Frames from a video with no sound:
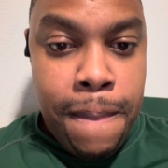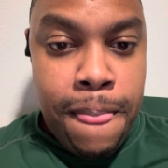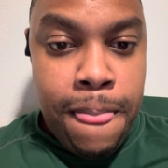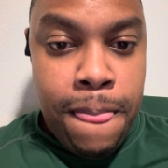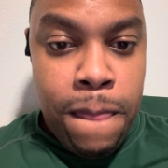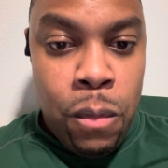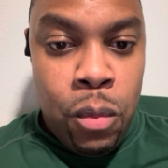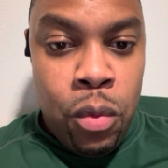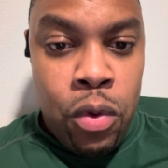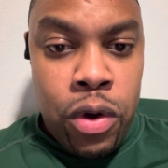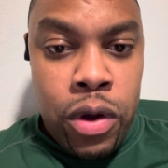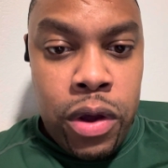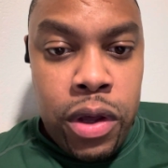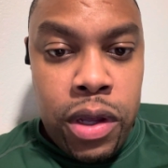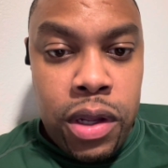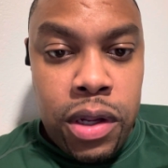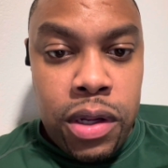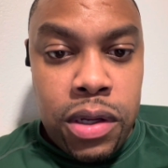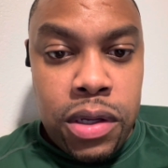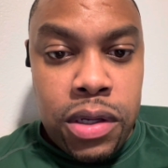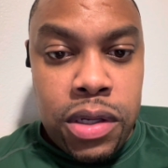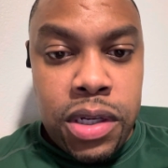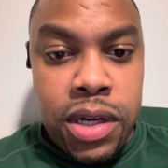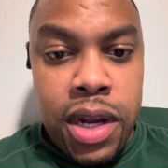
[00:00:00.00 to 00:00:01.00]
what
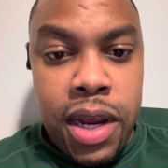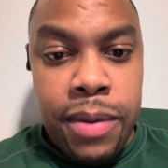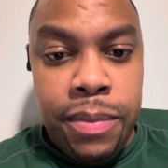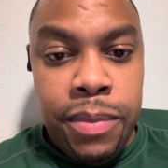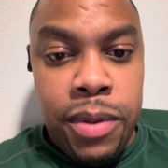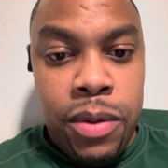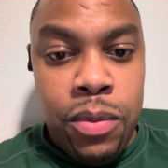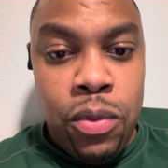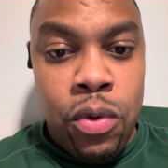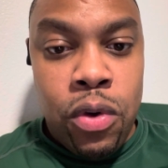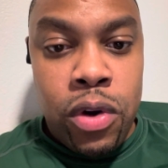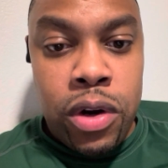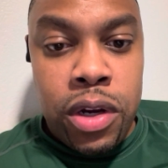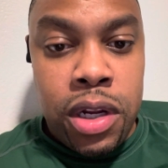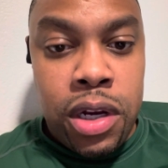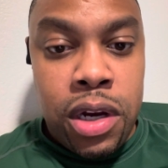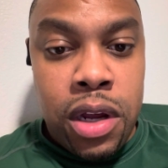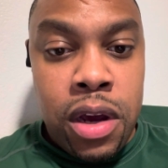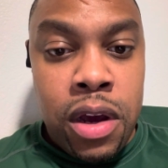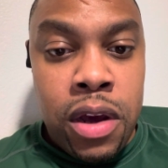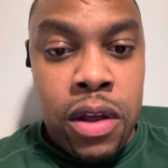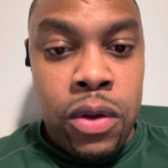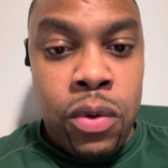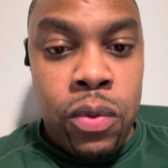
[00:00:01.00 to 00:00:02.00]
shaped me more than
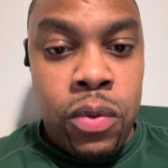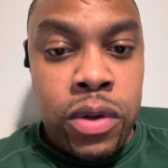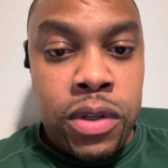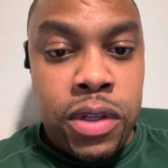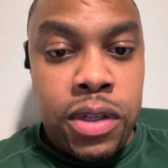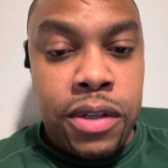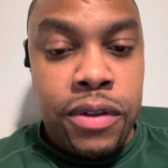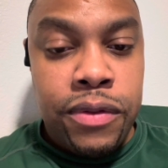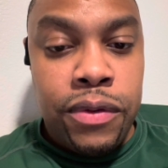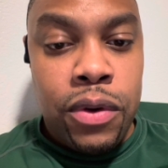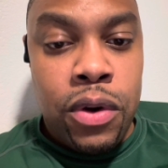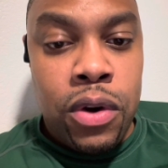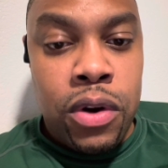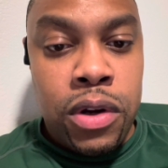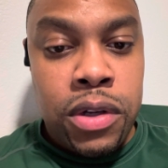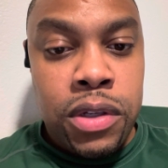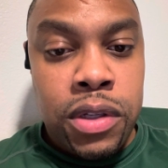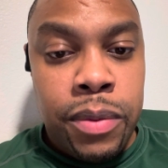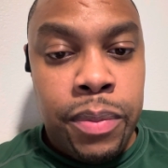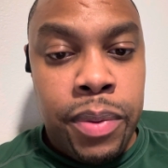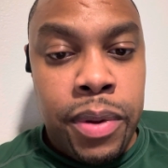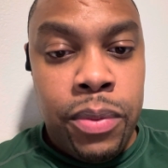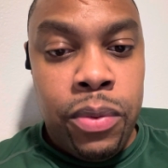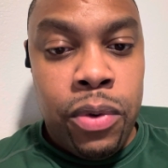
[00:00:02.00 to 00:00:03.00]
the other ones as far as
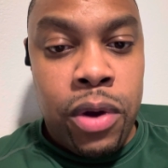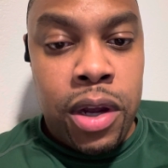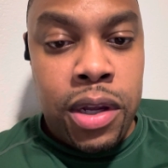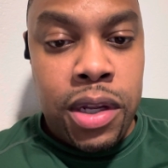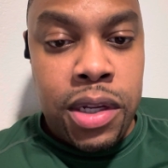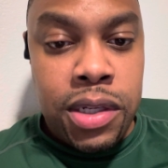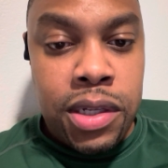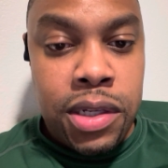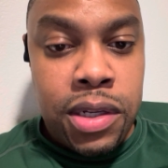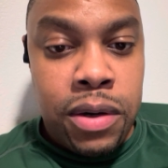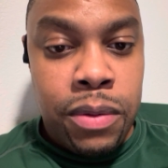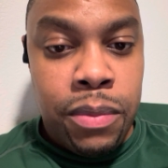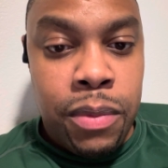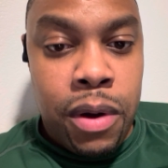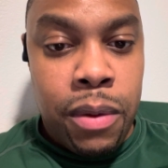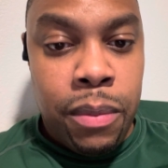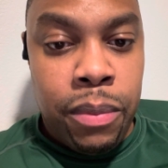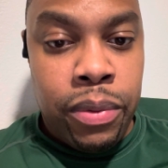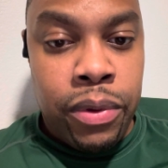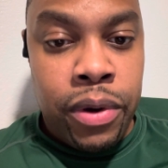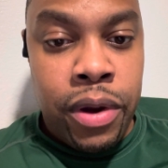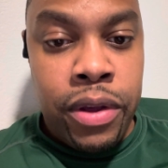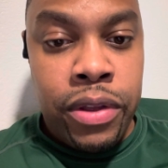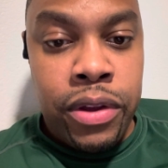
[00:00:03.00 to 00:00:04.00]
the people I consider my
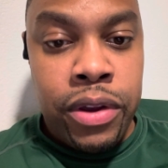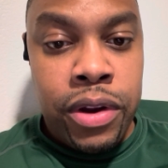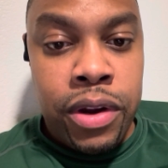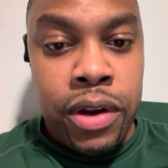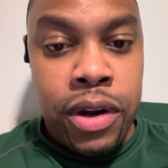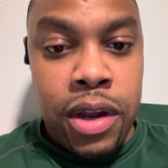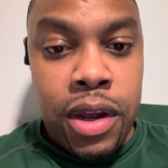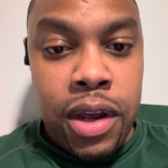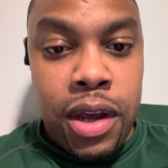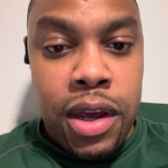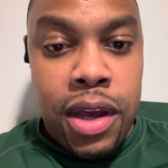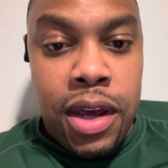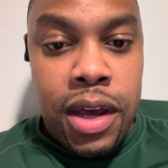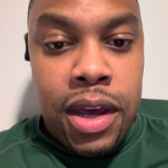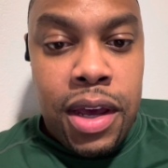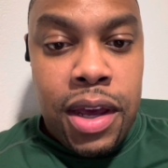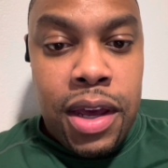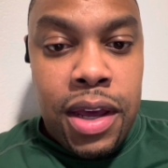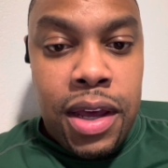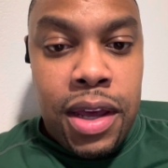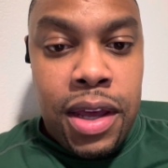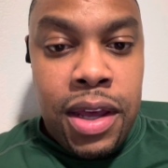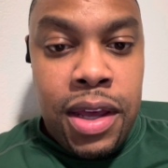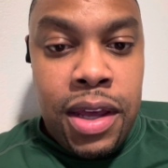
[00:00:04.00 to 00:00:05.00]
brother
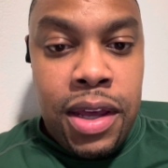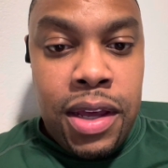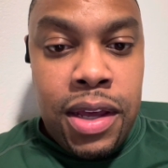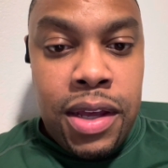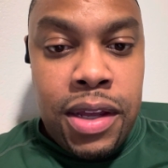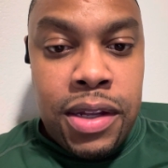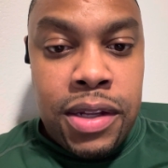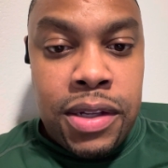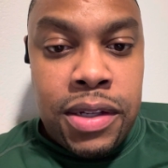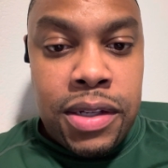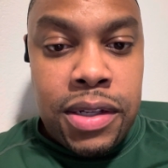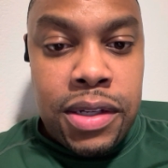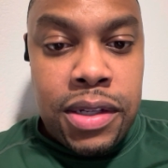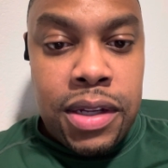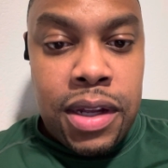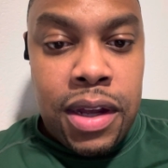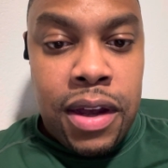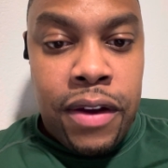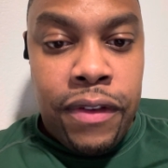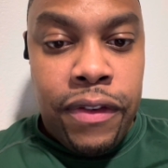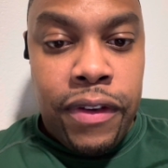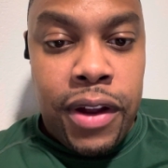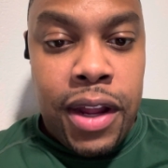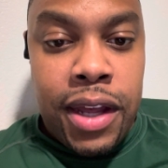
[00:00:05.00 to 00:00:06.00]
is
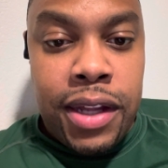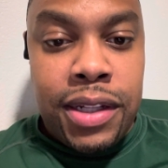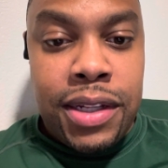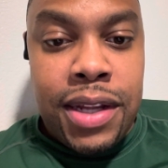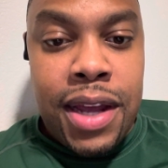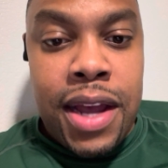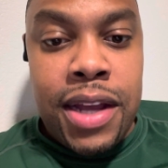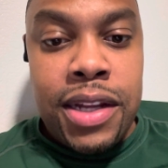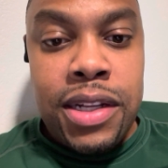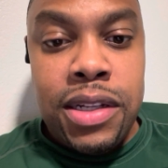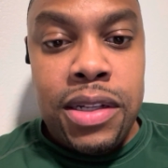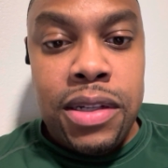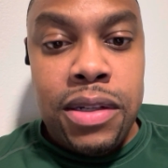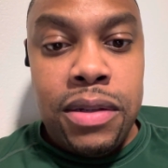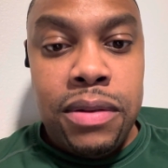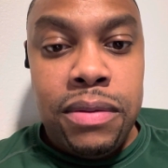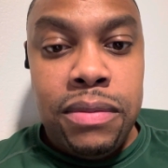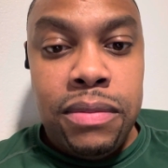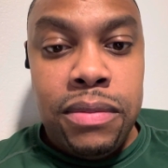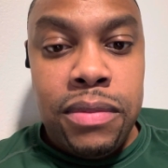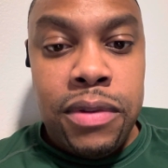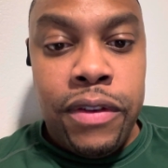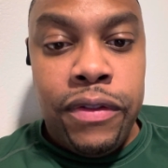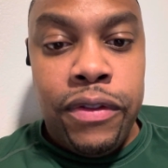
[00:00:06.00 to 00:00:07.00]
I feel like that's
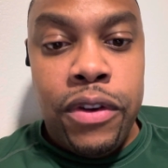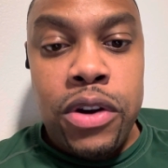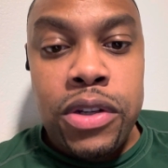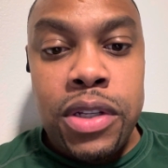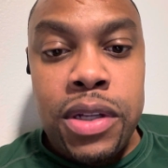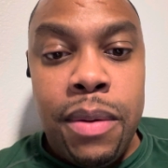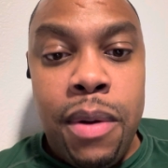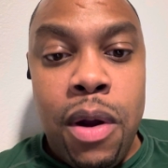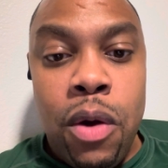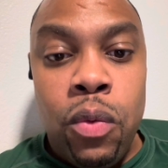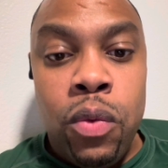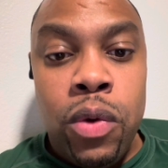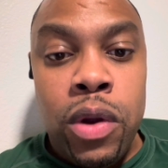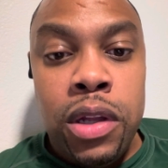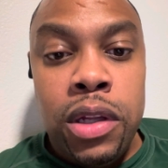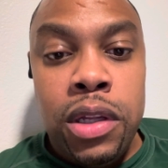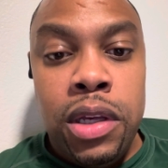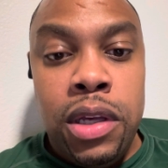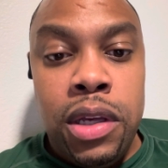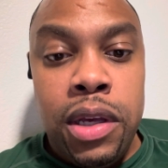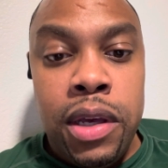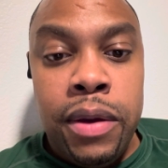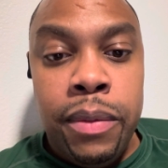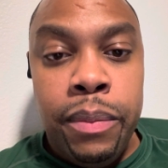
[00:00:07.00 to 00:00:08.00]
the first time I
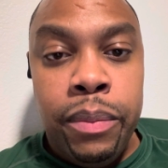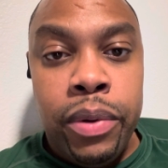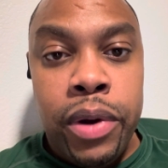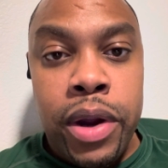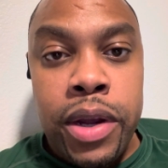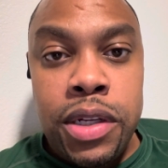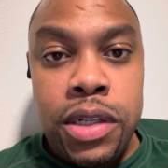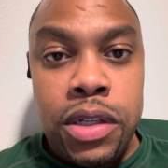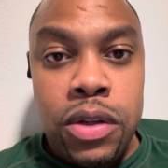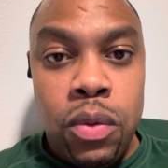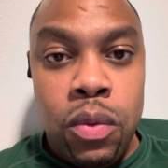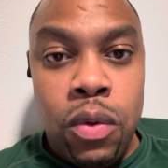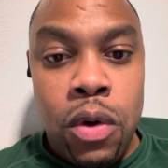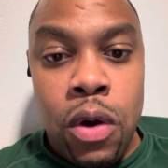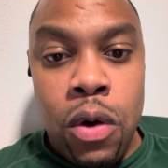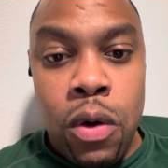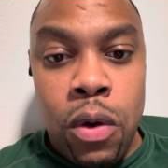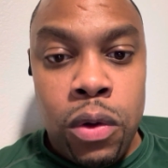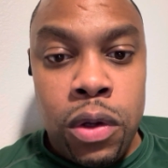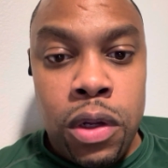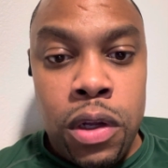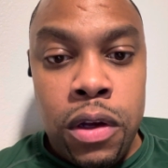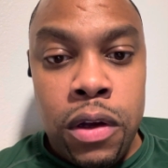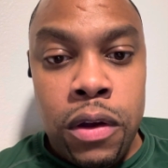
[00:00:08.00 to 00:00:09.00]
really embraced the
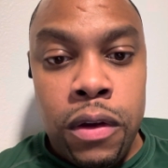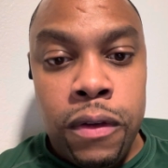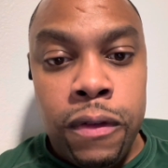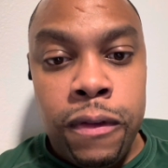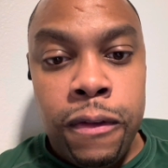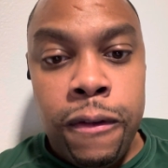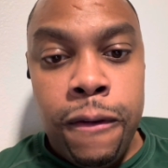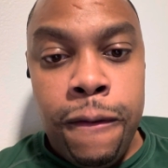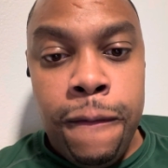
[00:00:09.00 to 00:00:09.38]
role of